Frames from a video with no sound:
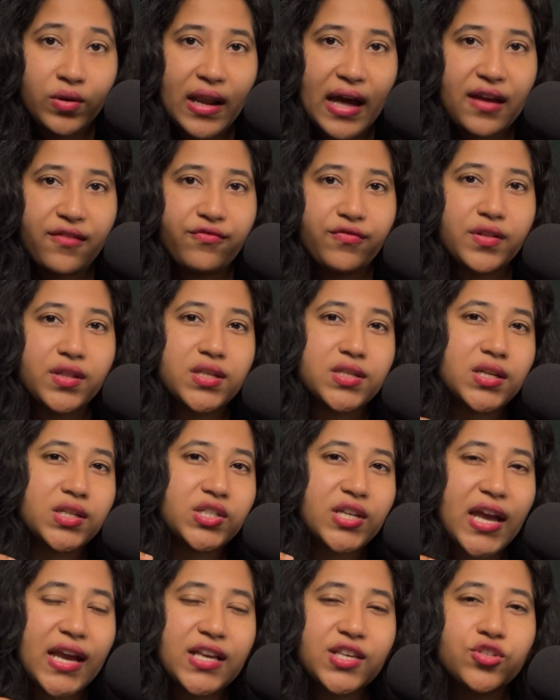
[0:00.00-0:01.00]
to life with
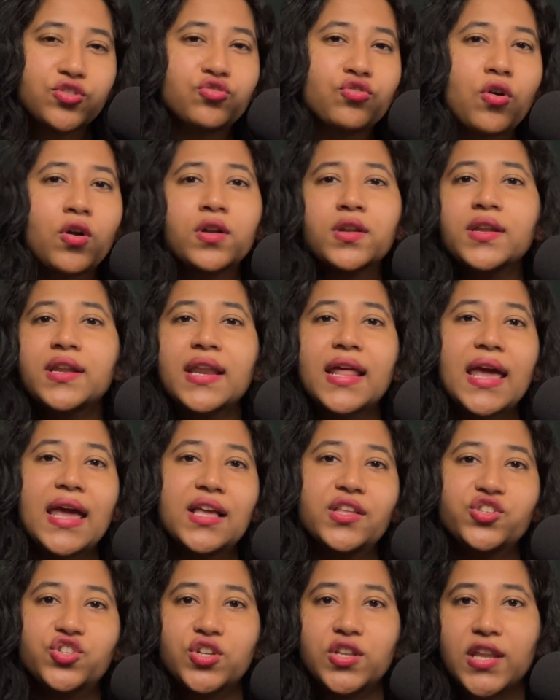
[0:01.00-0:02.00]
such
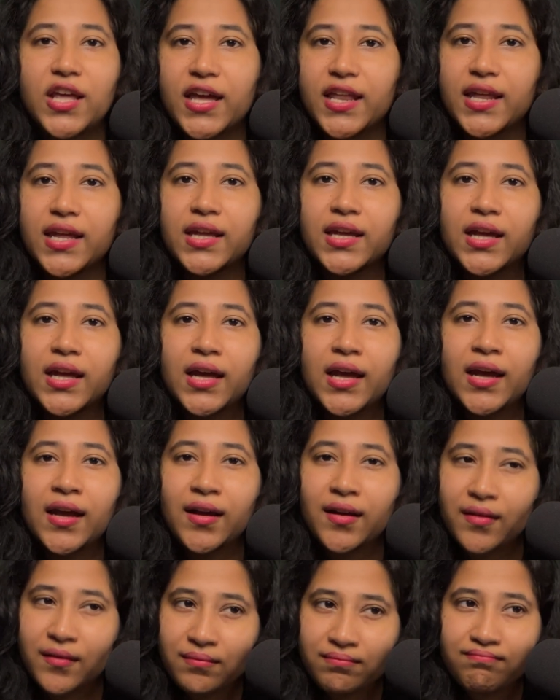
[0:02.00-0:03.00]
extraordinary engineering
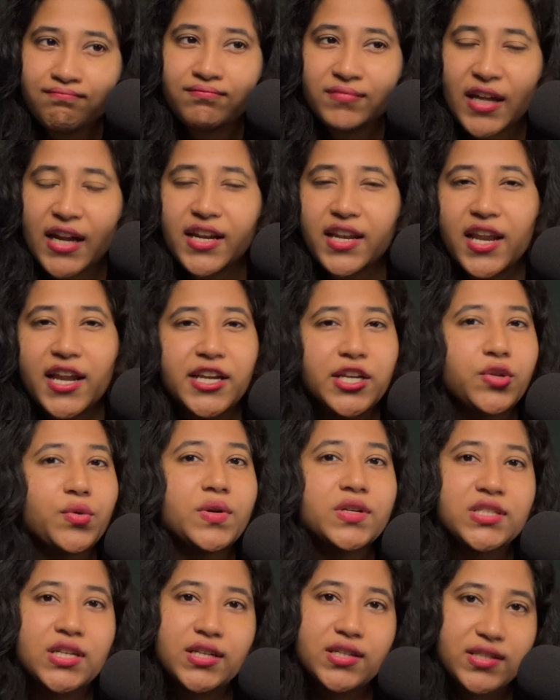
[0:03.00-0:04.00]
that led
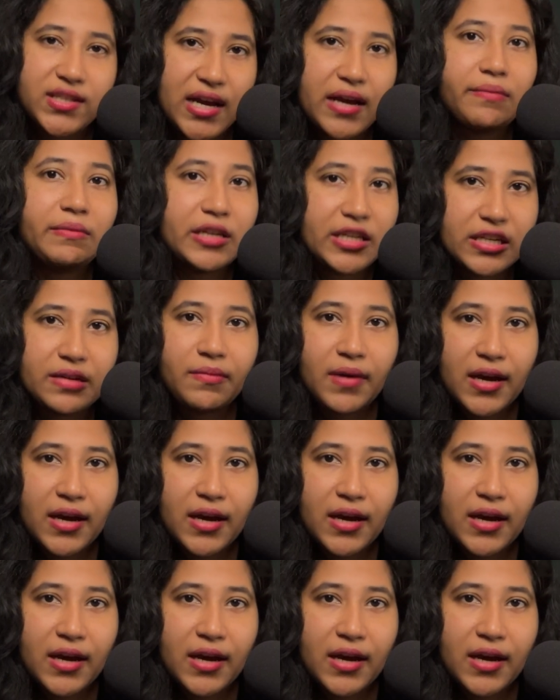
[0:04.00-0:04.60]
to its untimely